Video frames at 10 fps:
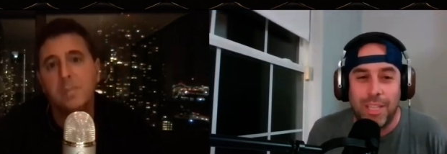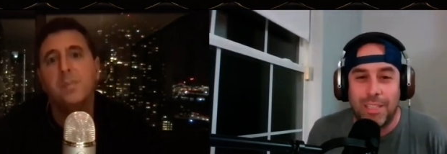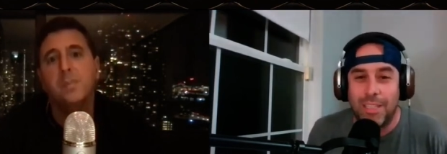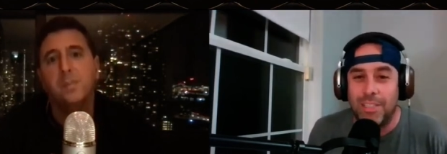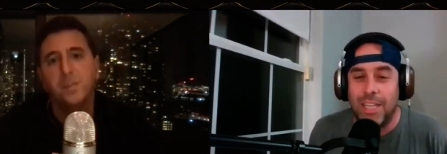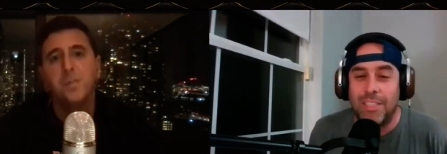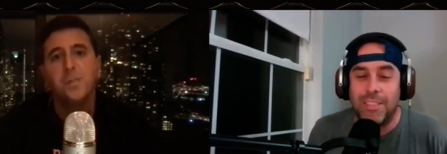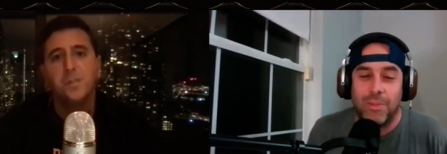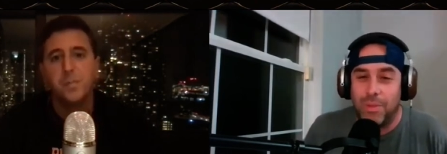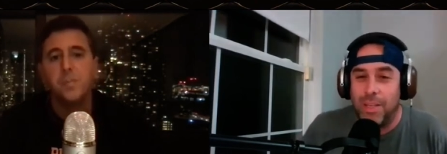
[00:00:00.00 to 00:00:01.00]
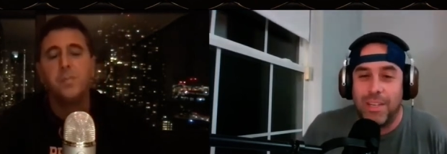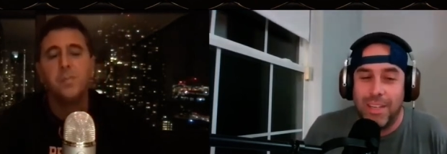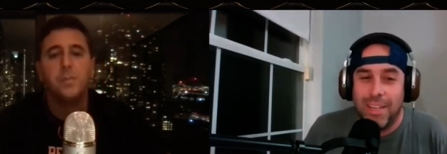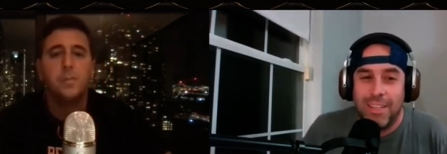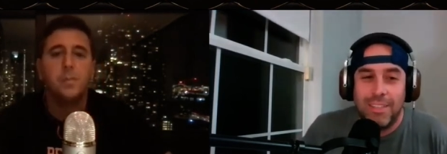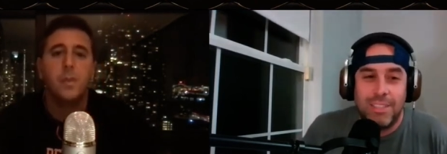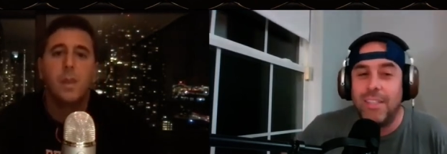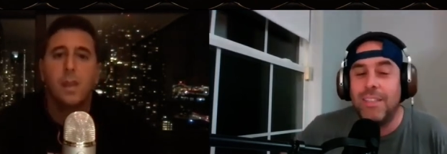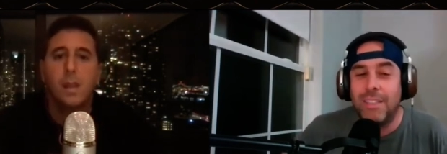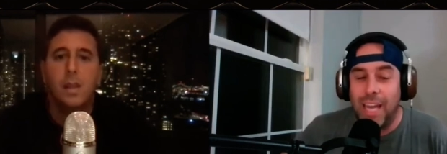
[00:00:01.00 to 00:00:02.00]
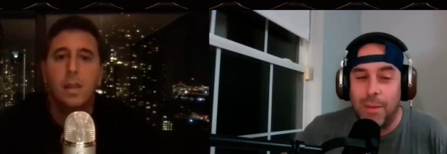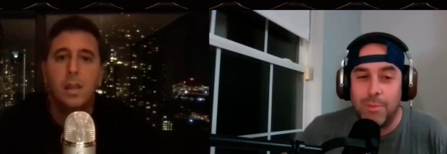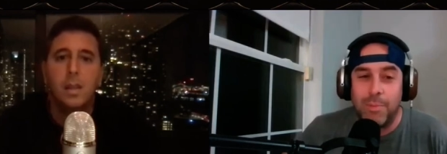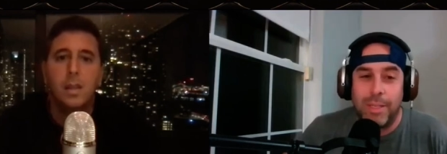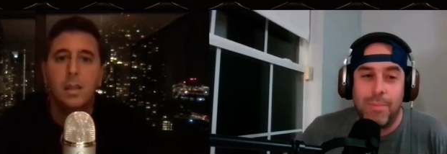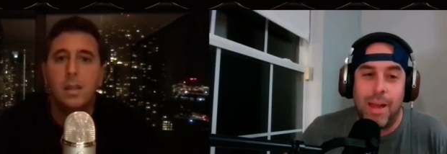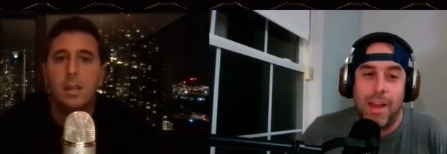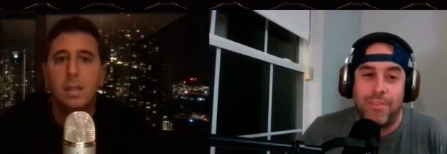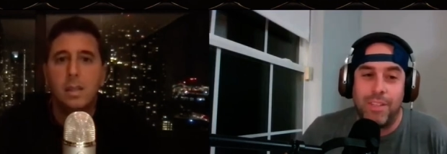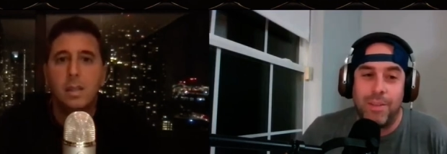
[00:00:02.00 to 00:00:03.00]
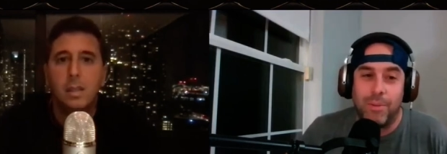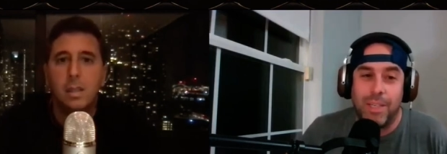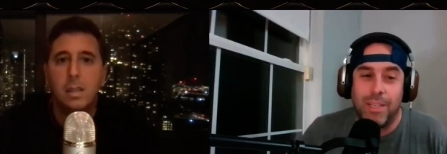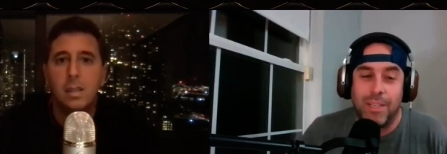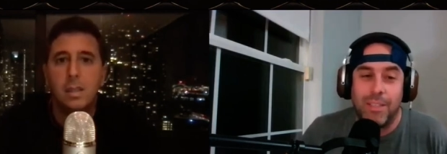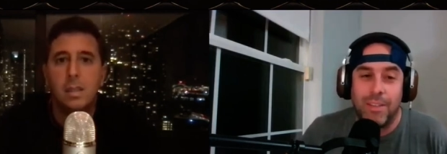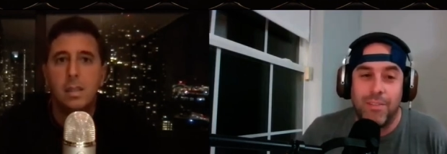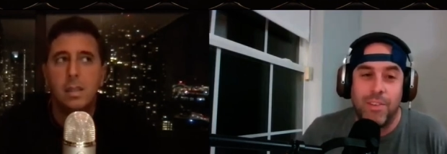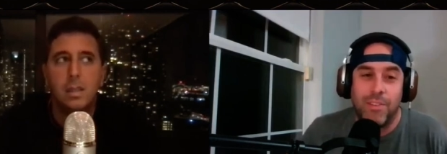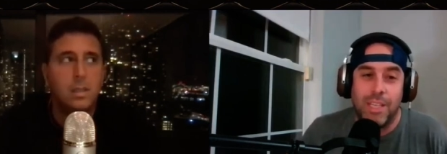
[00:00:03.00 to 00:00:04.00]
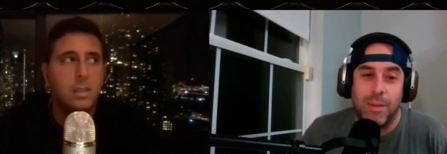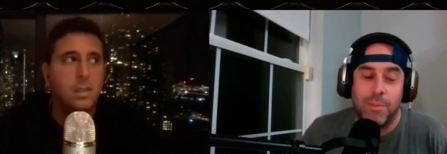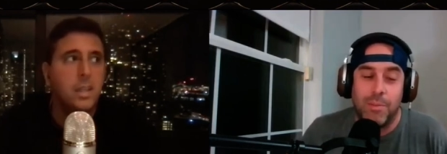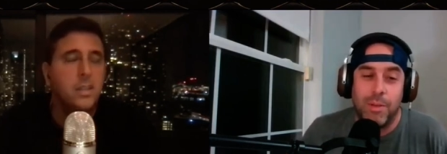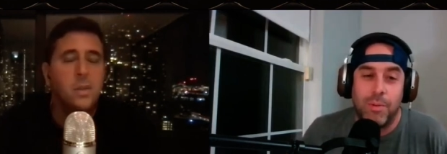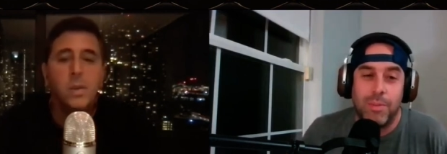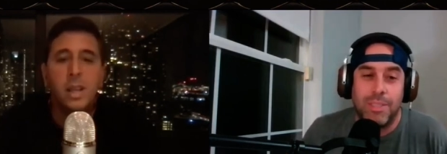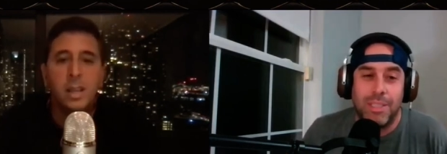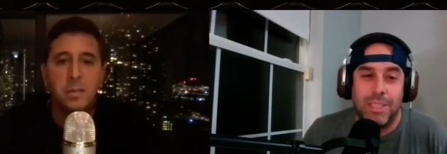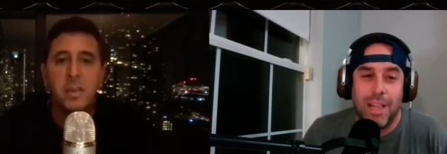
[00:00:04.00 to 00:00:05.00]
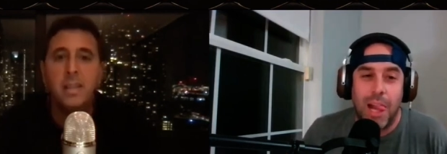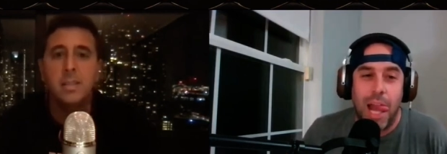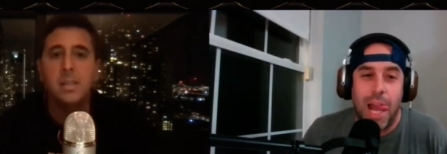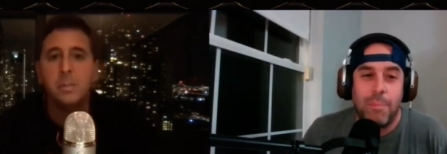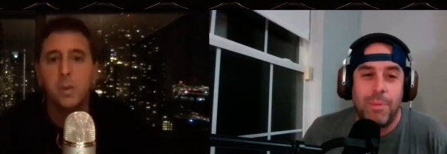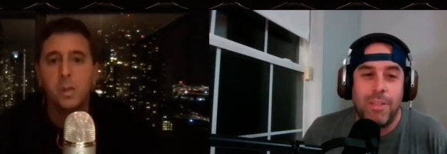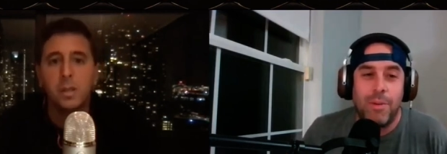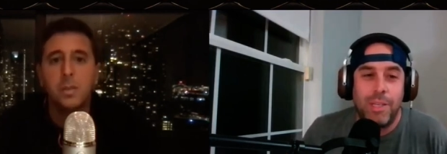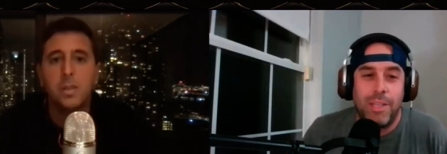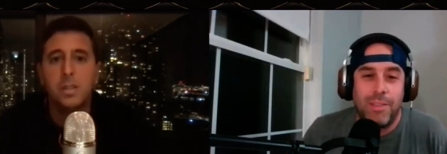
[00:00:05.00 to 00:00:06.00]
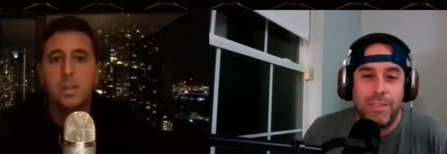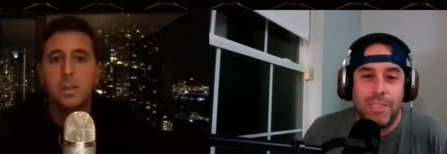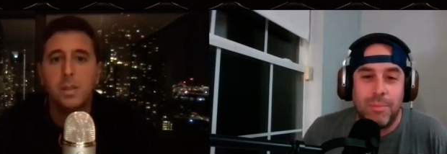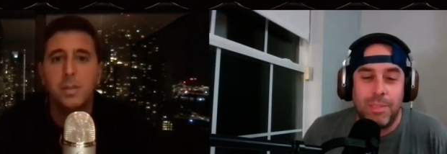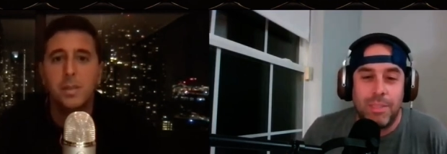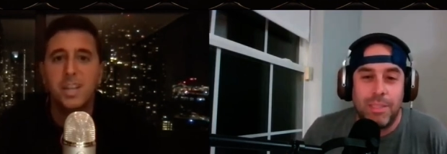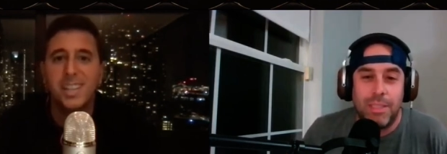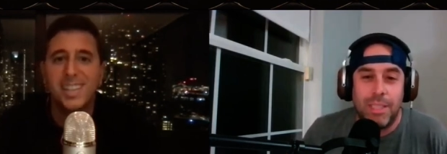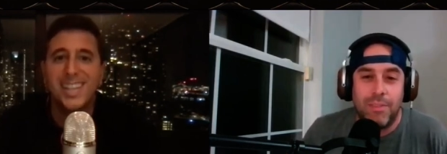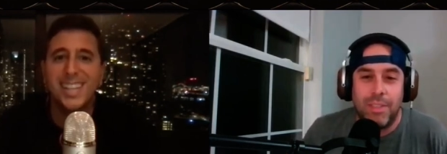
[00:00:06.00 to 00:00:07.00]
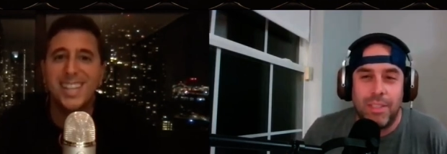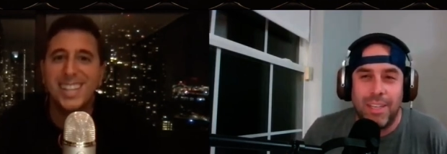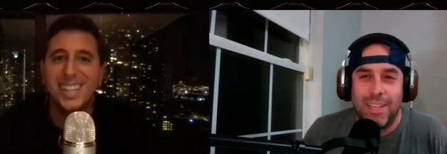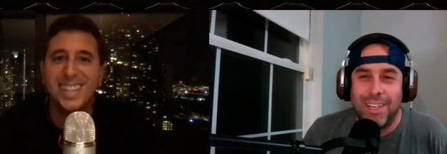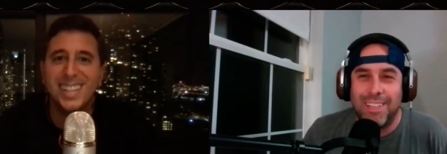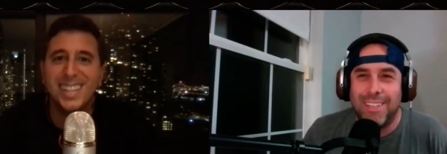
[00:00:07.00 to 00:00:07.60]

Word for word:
Speaker 1: Like the Jets don't get Jet games become half the arena of other teams. Jets don't no get any fans anymore. But Nobody's no one even seems to even. Uh,